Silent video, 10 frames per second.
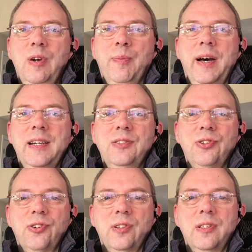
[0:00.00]
where my
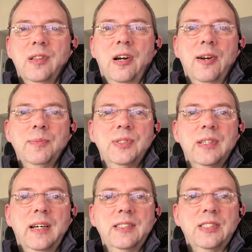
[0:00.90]
internal alarms
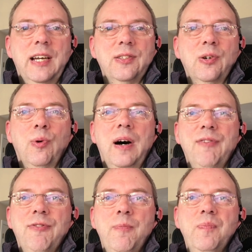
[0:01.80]
start to go
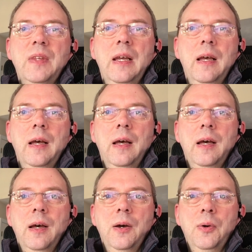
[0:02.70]
off.
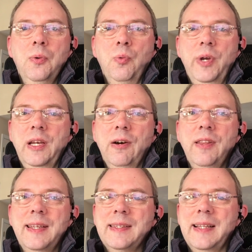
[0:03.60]
We
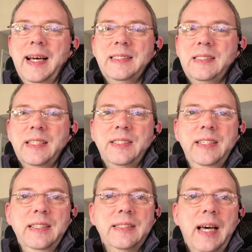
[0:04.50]
know that the last
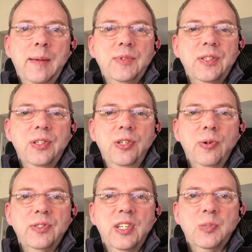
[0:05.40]
16 times that the
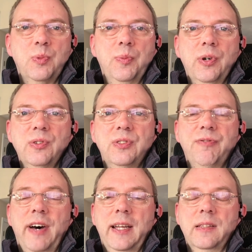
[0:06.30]
U.S. has proposed
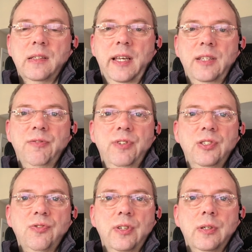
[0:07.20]
dividing the land of
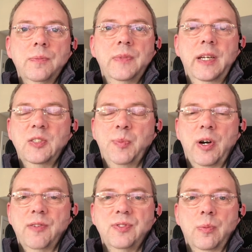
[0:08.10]
Israel as
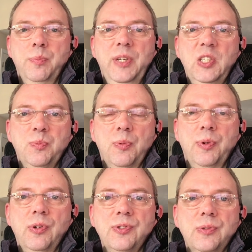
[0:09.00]
part of some peace
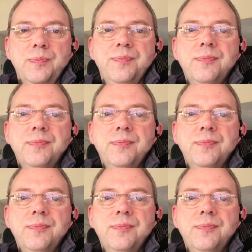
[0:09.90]
proposal,